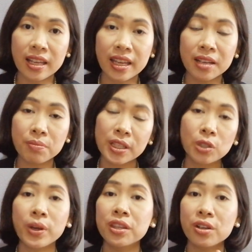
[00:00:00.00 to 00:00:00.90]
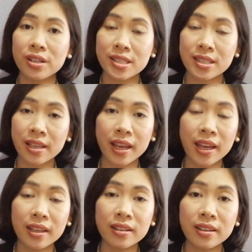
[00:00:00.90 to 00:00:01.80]
in between your
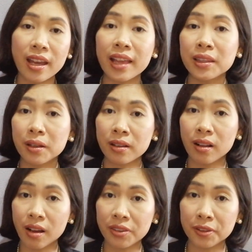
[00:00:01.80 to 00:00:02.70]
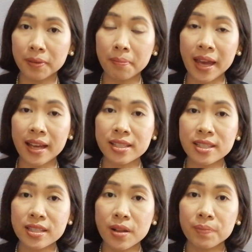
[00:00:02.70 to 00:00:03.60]
skin and the cloth of the mask